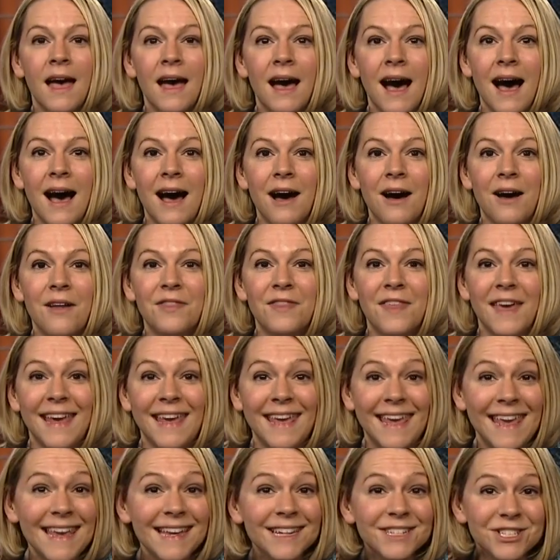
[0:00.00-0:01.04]
Uh, the
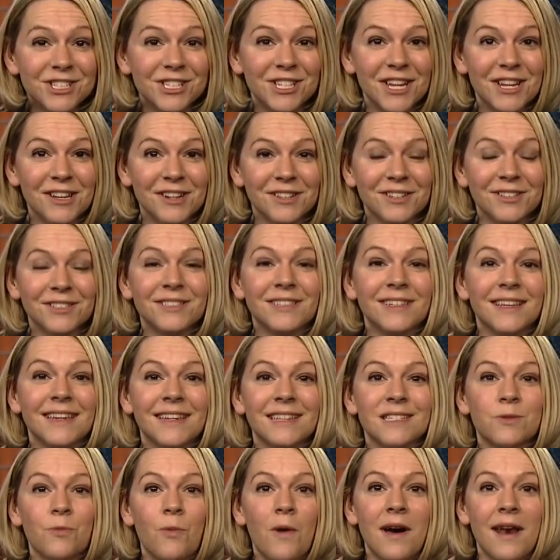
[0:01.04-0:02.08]
heat shield
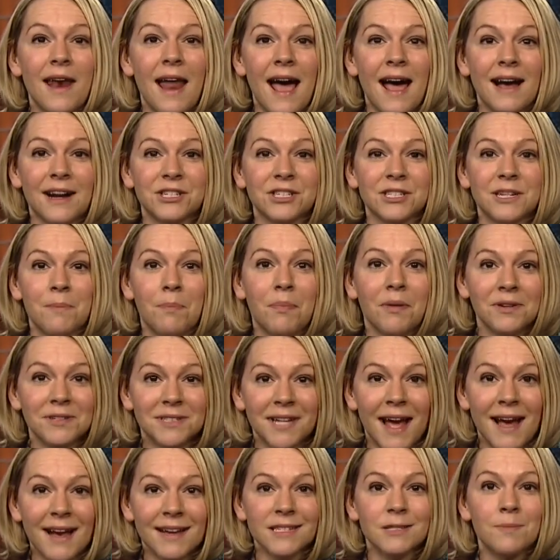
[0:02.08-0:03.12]
is what actually
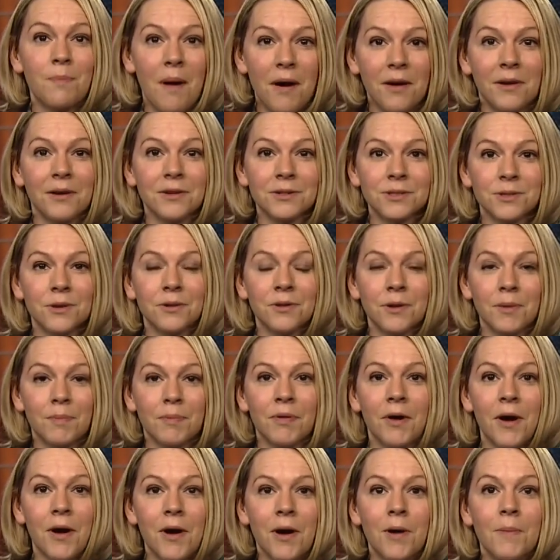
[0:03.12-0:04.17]
protects Parker Solar
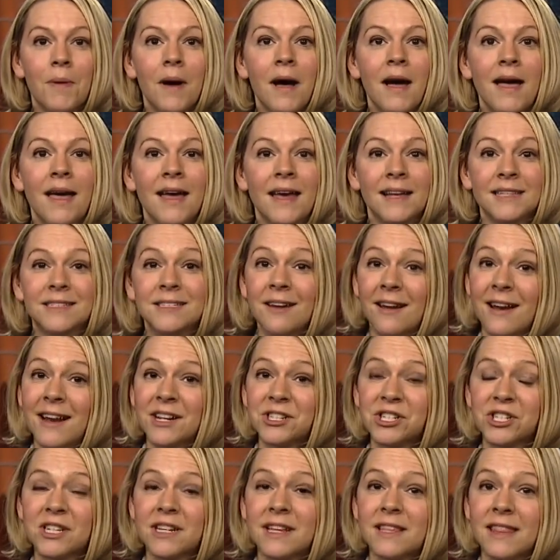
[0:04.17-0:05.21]
Probe. It's not
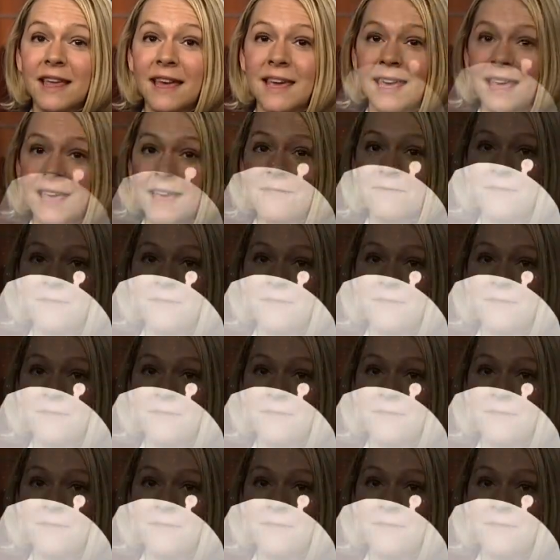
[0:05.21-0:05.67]
actually the heat